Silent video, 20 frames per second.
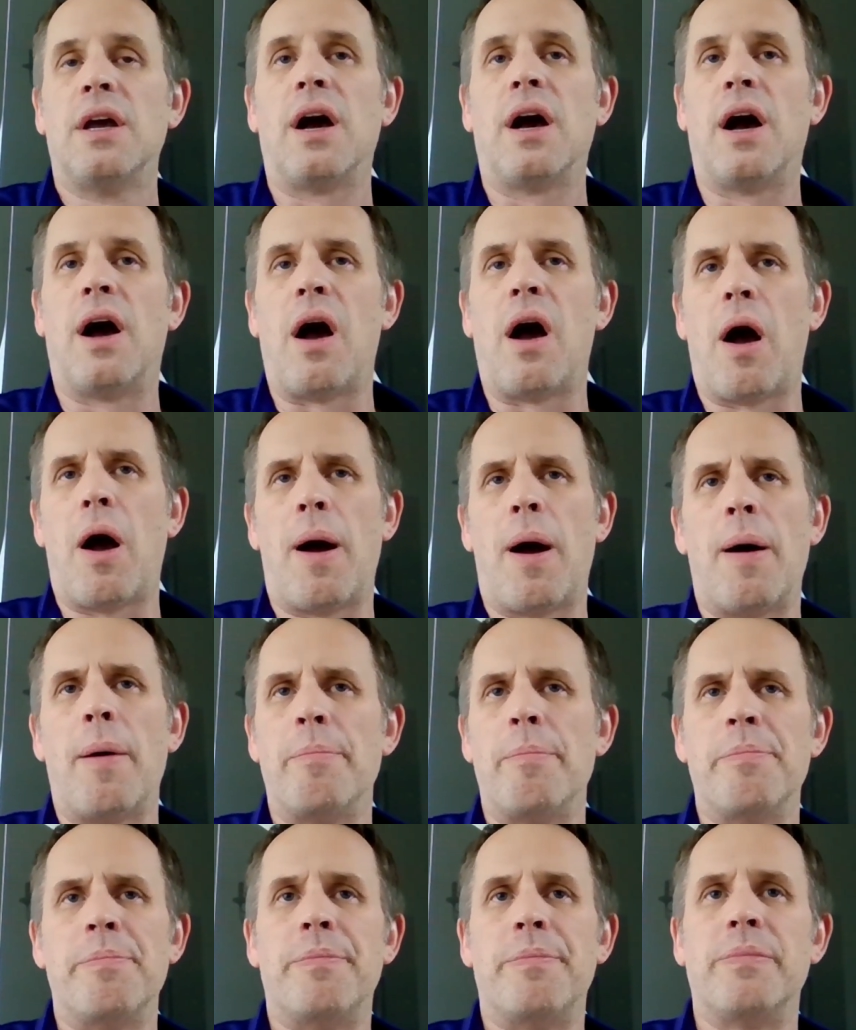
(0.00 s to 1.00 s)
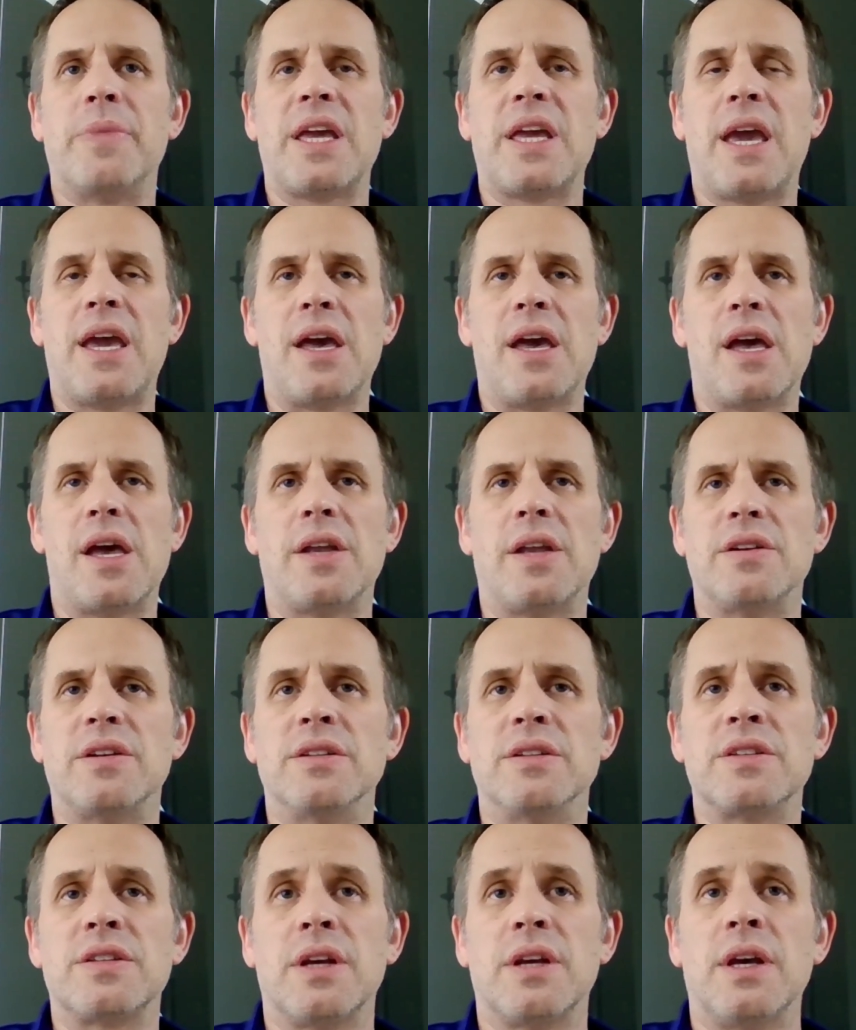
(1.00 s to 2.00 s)

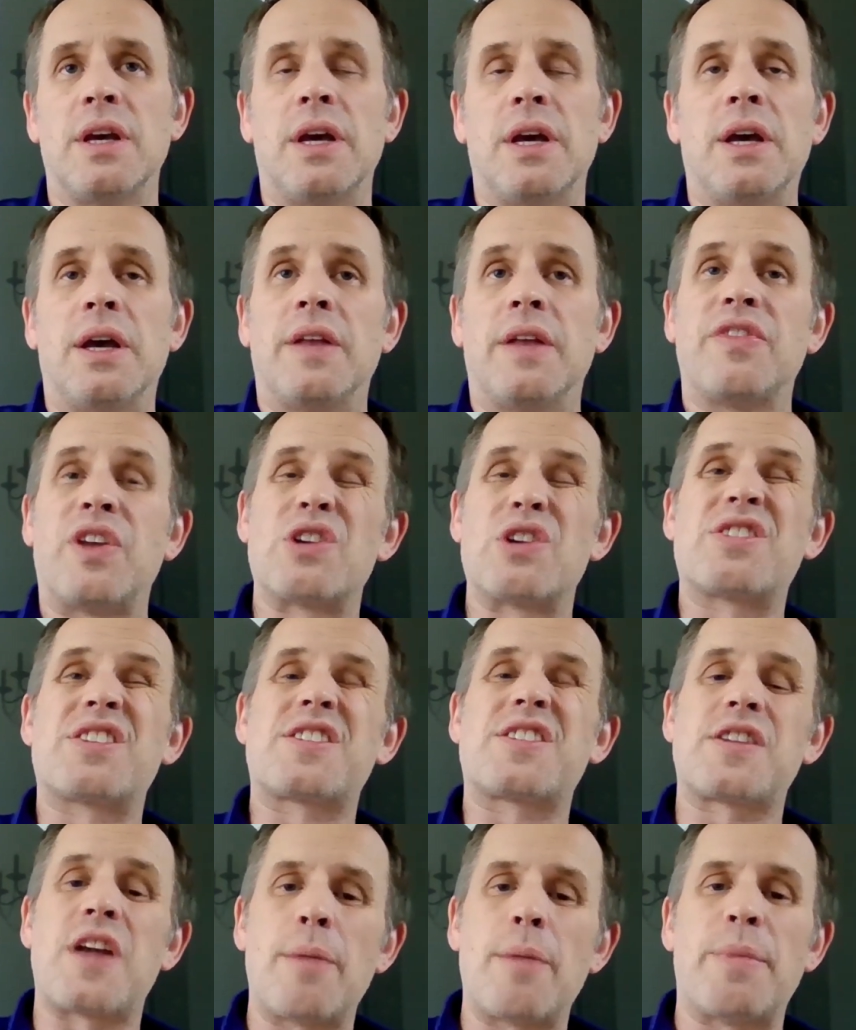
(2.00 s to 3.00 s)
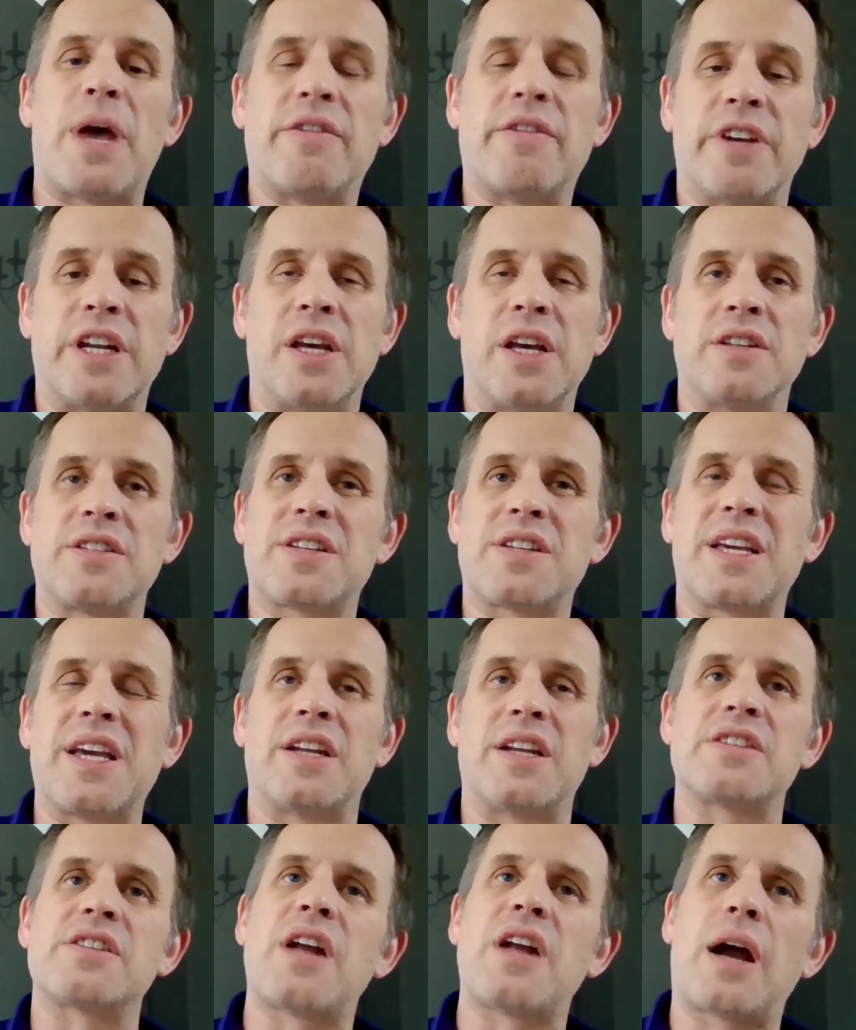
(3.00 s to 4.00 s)
And there's some evidence, again,
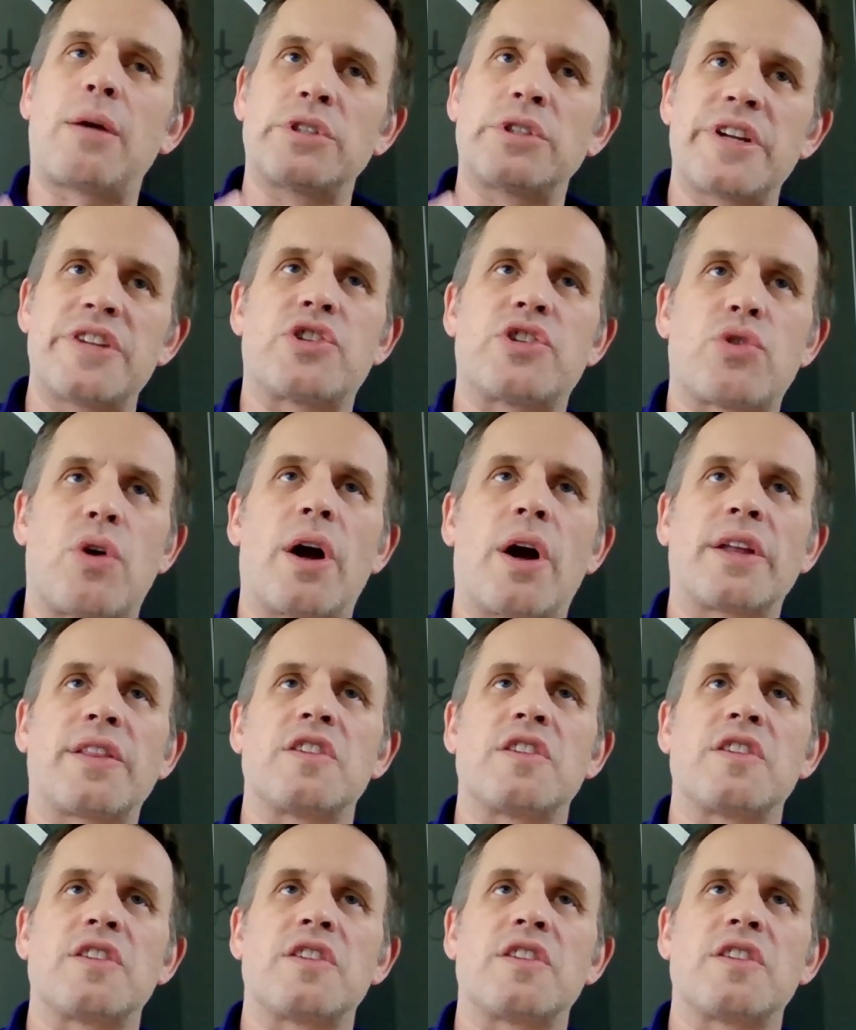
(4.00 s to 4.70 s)
it's not really strong at